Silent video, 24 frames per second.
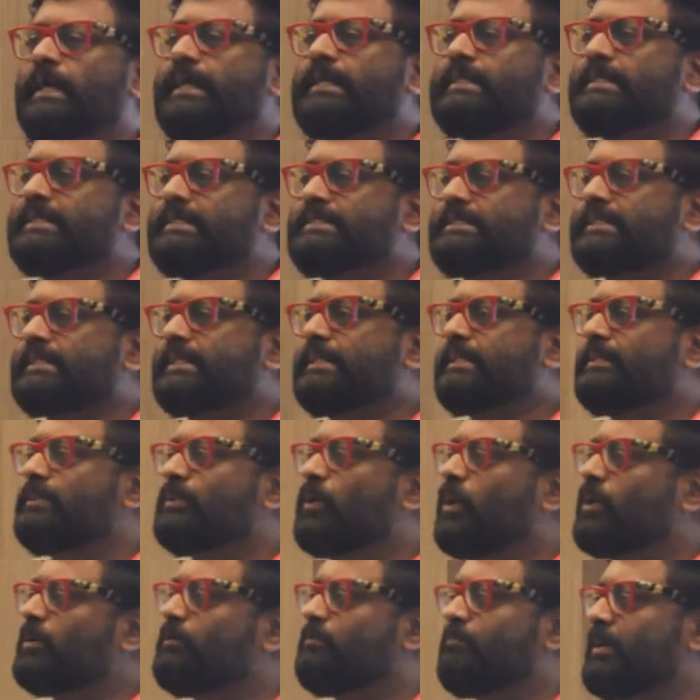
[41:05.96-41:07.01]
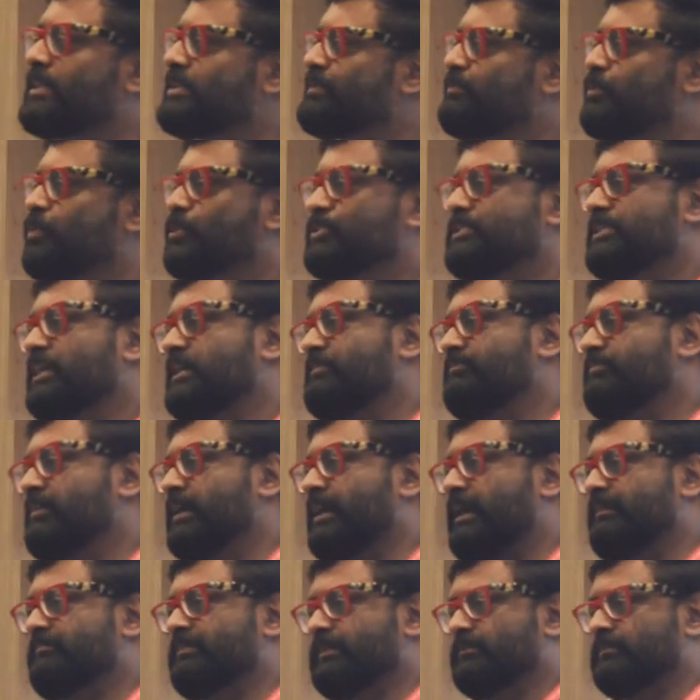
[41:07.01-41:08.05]
In digital, not much books are
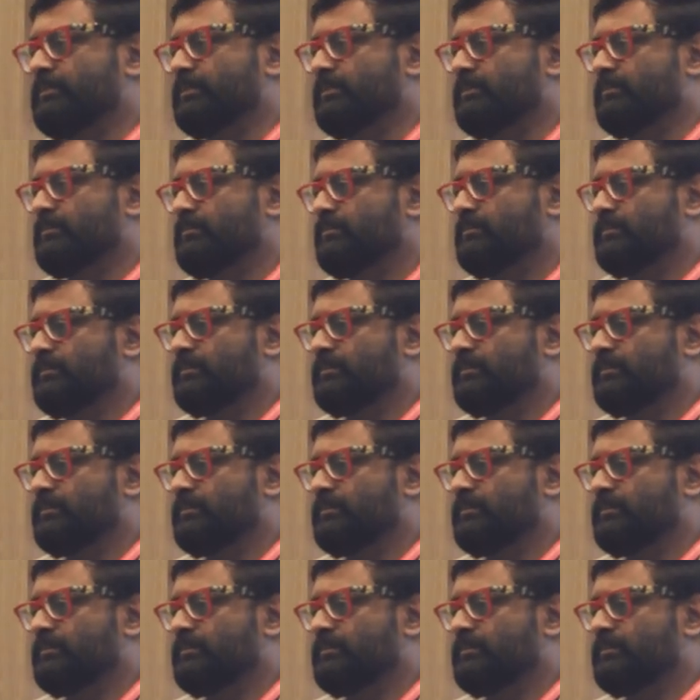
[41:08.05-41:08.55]
available.